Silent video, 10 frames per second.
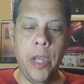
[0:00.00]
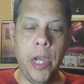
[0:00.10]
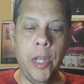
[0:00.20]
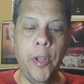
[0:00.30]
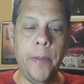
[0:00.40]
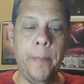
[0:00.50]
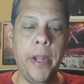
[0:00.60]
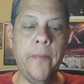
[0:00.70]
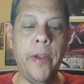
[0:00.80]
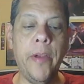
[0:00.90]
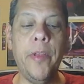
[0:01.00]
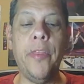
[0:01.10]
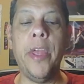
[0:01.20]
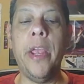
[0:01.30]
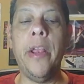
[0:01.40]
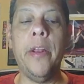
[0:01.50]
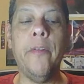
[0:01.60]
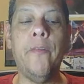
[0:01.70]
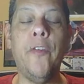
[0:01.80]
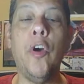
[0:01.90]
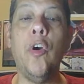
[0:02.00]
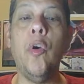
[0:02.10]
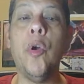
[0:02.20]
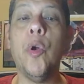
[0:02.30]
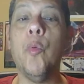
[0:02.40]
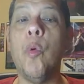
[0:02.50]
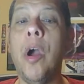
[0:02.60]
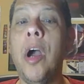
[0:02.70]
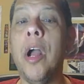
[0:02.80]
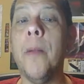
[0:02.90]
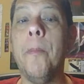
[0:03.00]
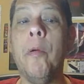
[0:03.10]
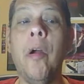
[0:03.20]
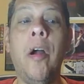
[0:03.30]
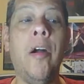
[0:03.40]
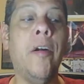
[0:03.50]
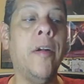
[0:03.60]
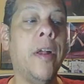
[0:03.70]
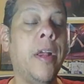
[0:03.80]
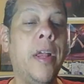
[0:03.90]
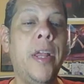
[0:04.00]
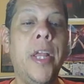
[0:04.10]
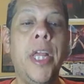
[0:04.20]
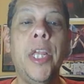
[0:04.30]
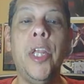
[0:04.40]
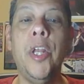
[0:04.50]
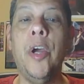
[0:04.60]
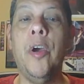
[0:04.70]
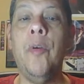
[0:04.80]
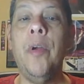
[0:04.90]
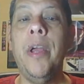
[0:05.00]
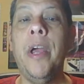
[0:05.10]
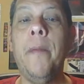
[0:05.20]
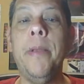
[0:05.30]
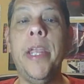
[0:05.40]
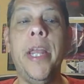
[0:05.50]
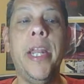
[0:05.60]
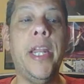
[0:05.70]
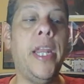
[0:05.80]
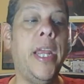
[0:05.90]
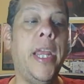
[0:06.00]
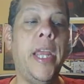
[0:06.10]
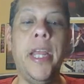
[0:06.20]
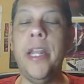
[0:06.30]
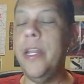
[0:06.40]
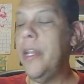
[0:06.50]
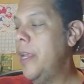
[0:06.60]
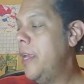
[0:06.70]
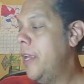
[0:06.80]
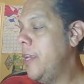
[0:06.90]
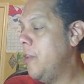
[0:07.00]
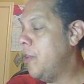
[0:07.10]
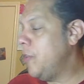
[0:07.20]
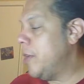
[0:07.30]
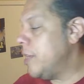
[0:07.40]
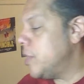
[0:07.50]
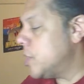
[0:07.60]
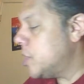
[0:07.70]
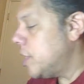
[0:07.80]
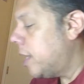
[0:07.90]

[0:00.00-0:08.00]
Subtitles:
a little bit of everything, folk, rock, prog, you know, a beginning and an end. You know, you can just,